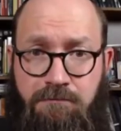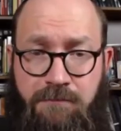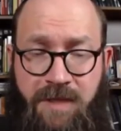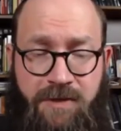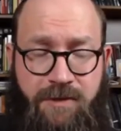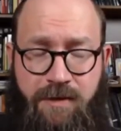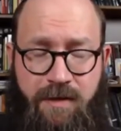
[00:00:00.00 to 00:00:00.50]

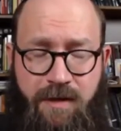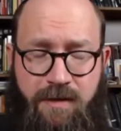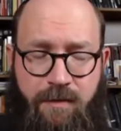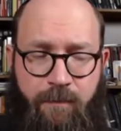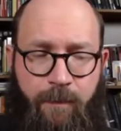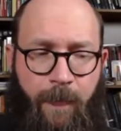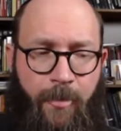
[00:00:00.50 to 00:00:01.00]
It just
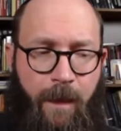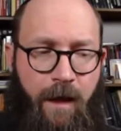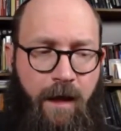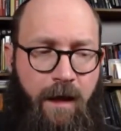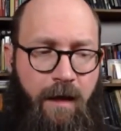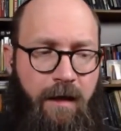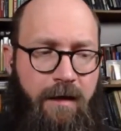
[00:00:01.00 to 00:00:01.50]
doesn't.
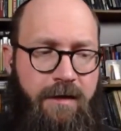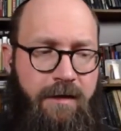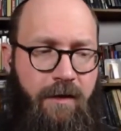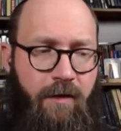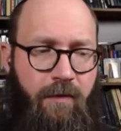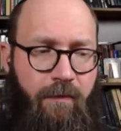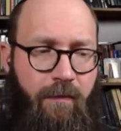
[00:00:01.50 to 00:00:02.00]

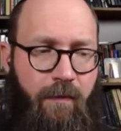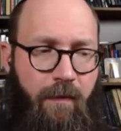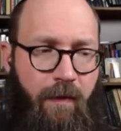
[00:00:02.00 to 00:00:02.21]
So